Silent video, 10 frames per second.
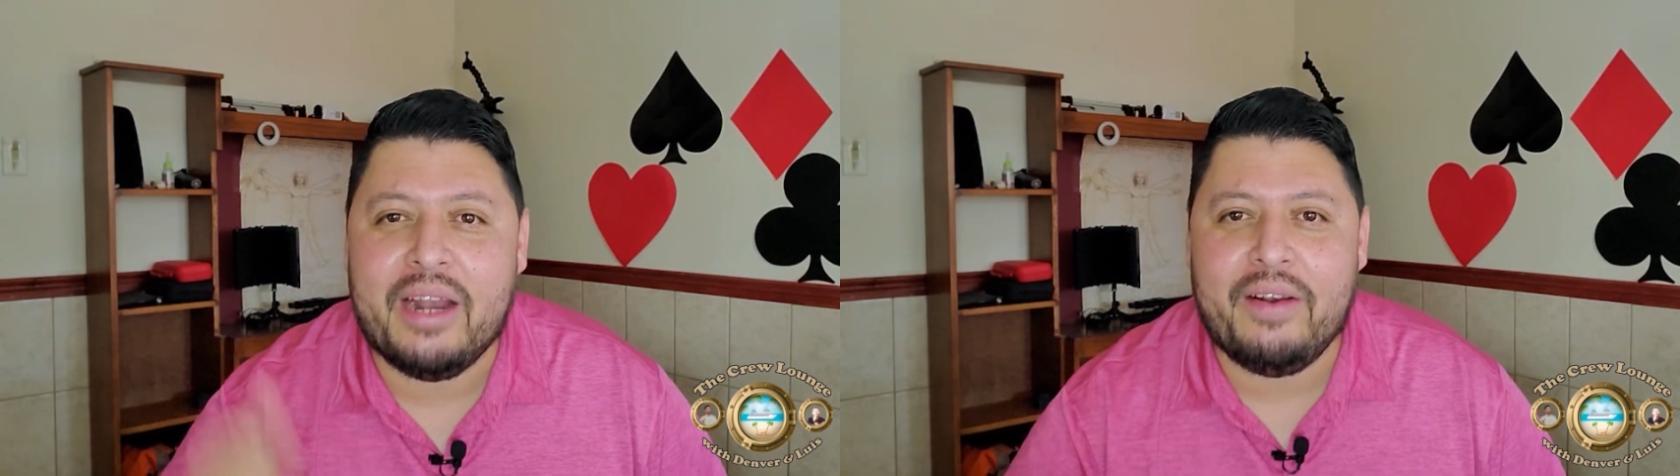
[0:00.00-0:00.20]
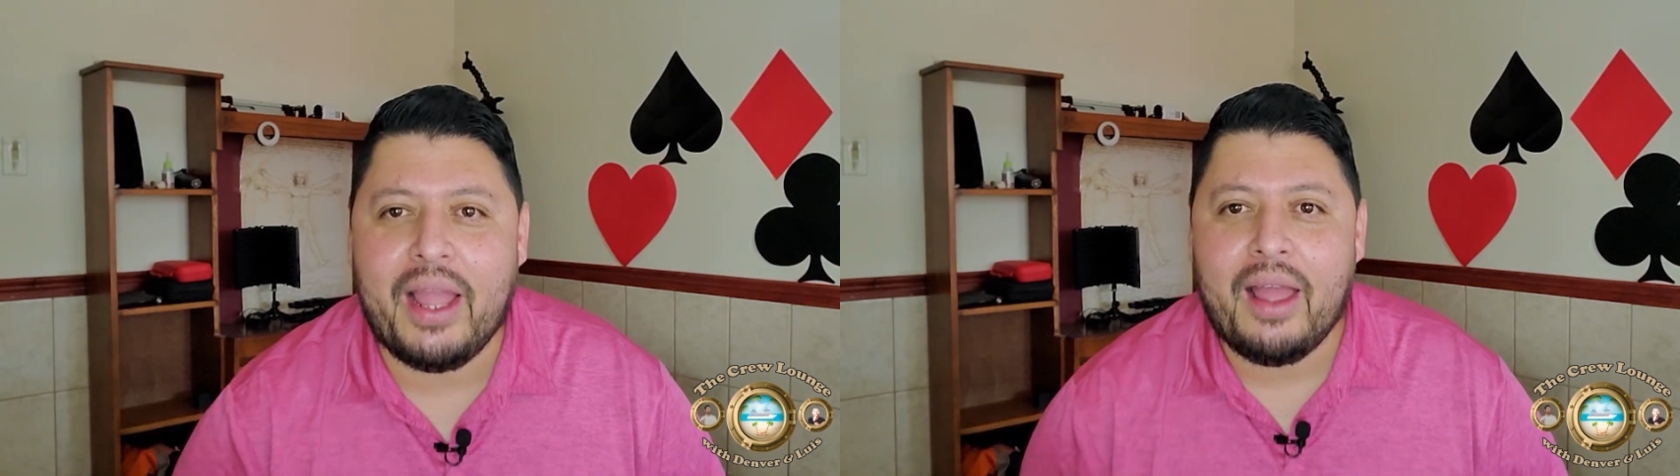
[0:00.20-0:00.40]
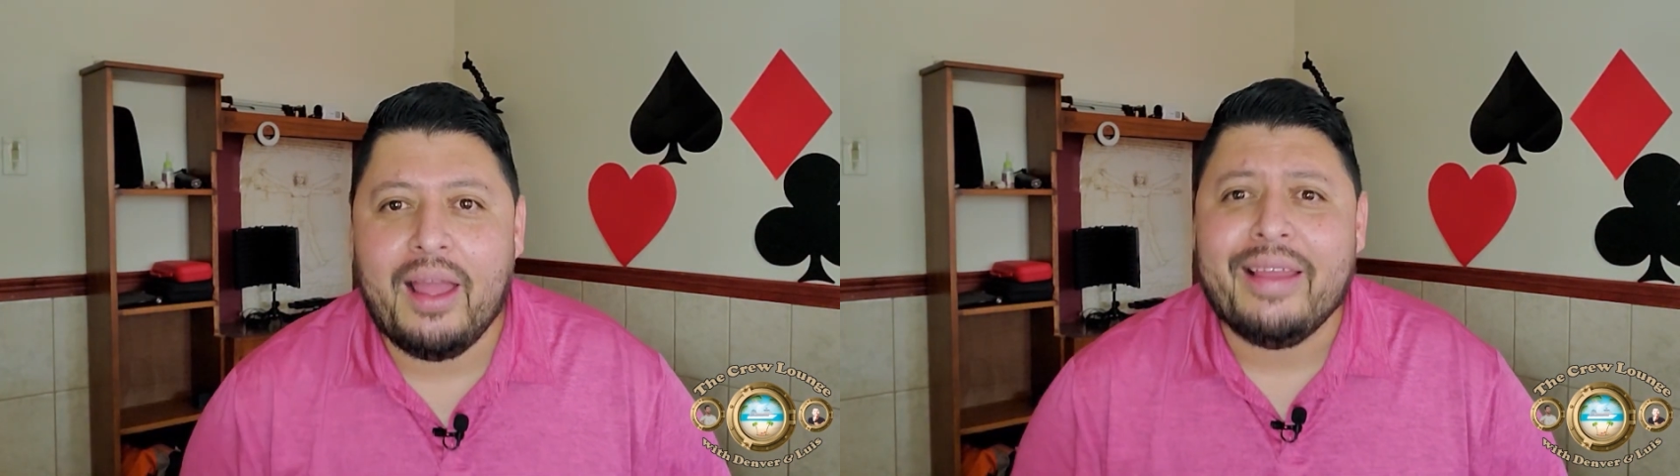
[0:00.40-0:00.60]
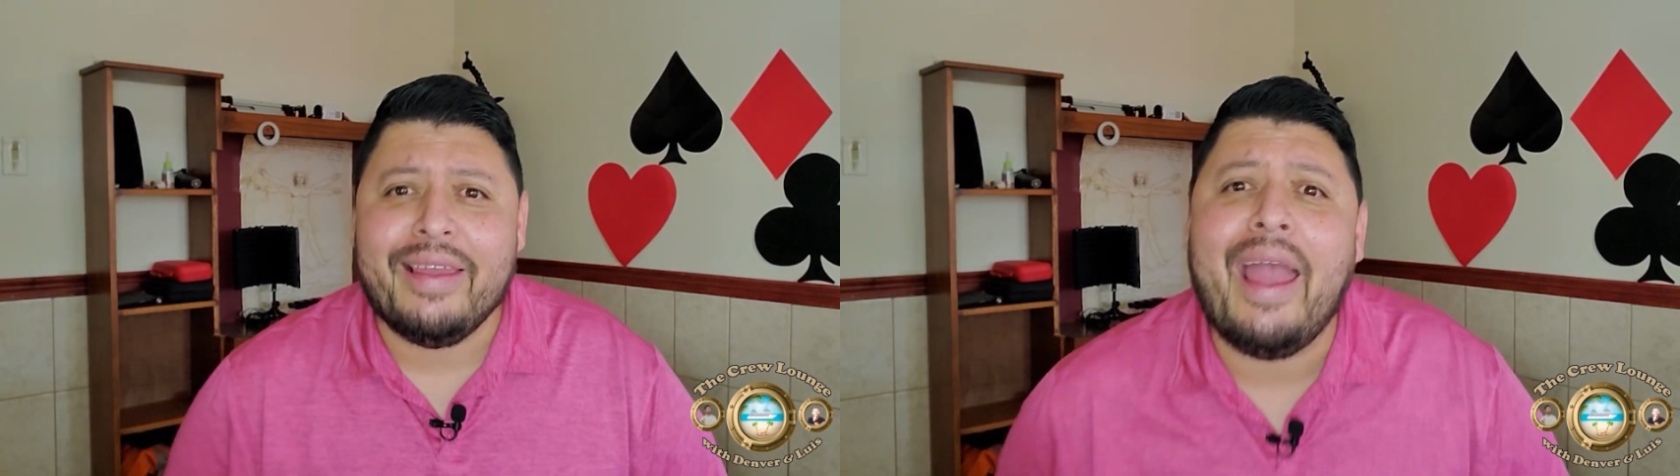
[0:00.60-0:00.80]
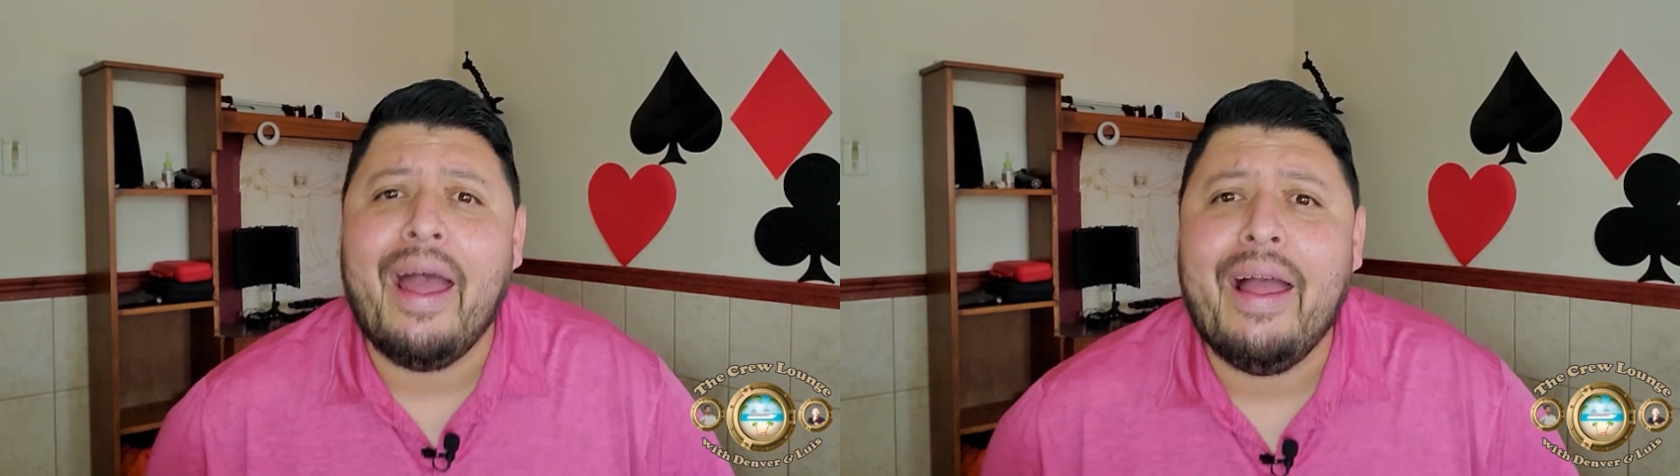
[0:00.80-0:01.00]
area.
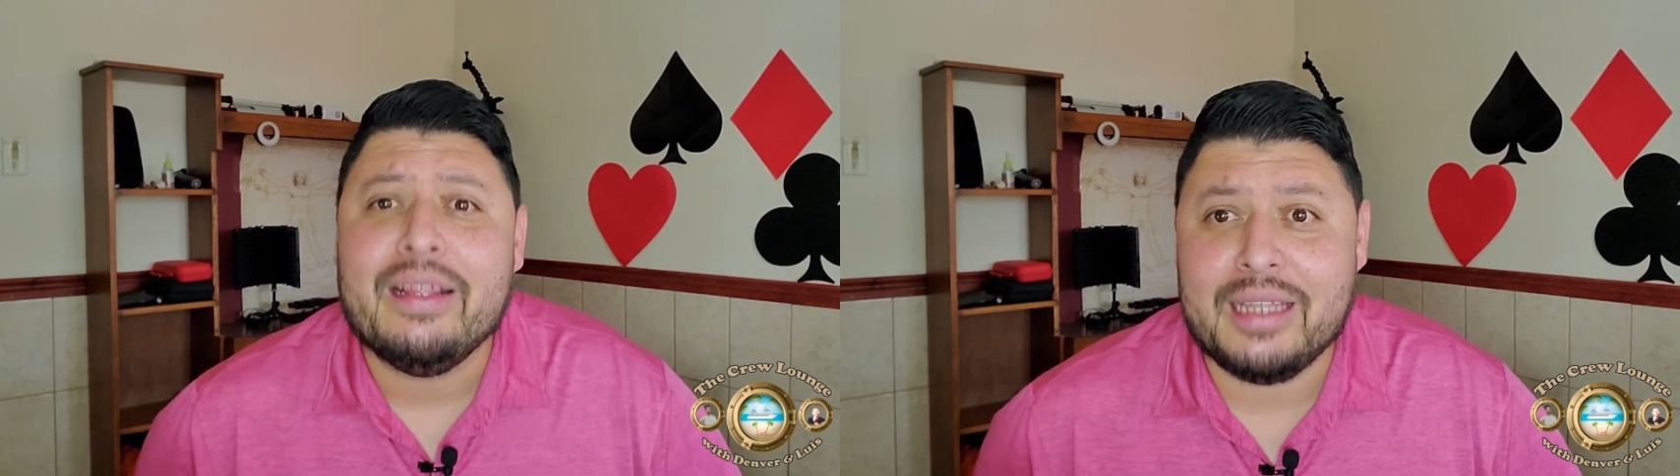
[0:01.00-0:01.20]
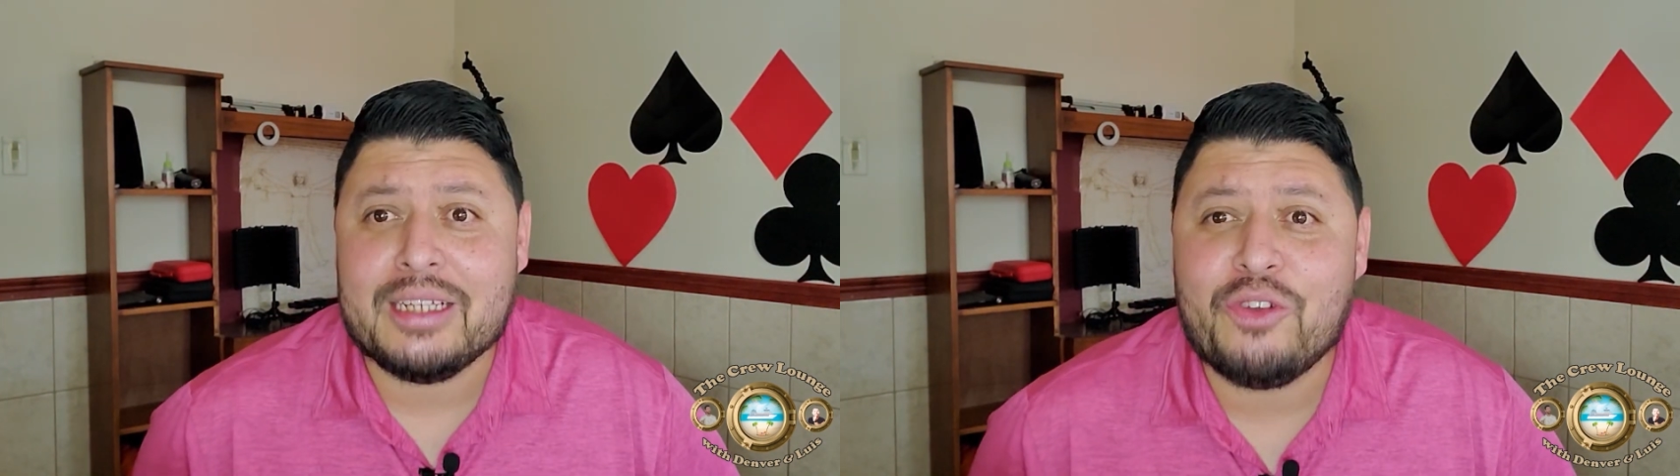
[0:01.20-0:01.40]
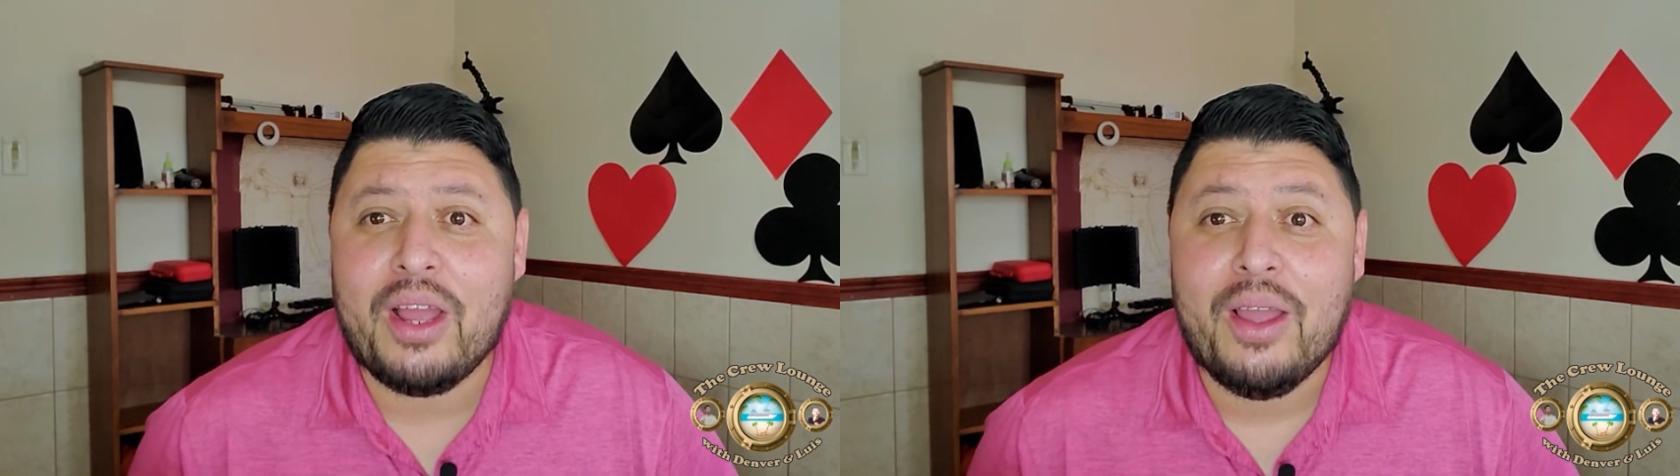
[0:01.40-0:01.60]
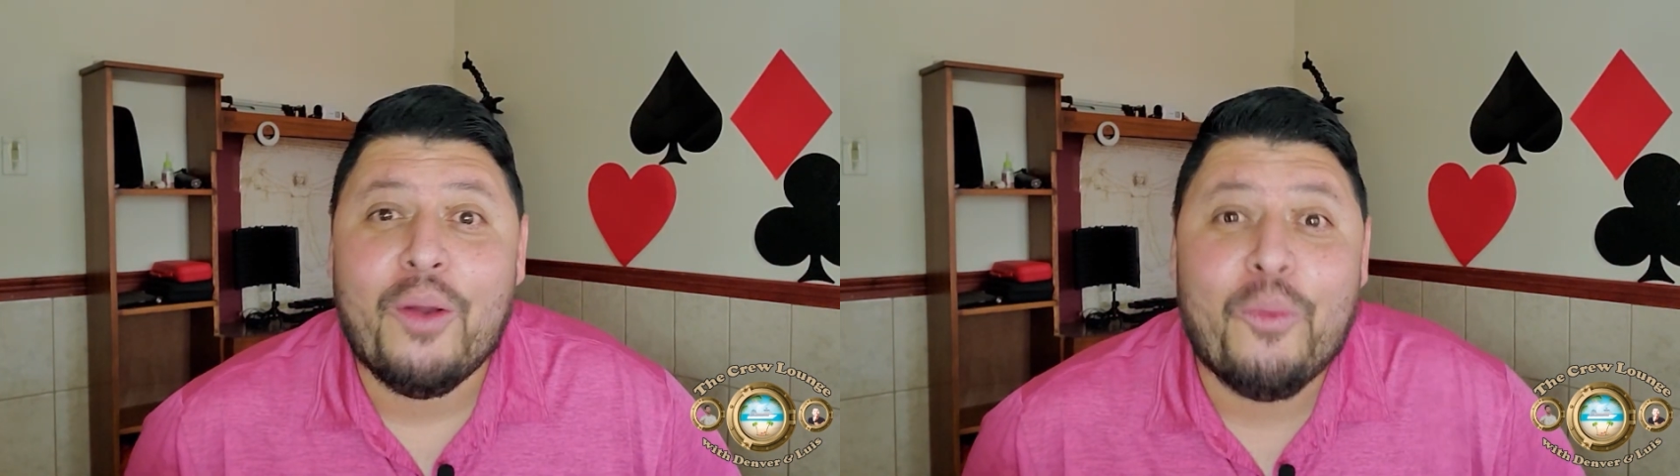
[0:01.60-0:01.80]
Yeah, that's right.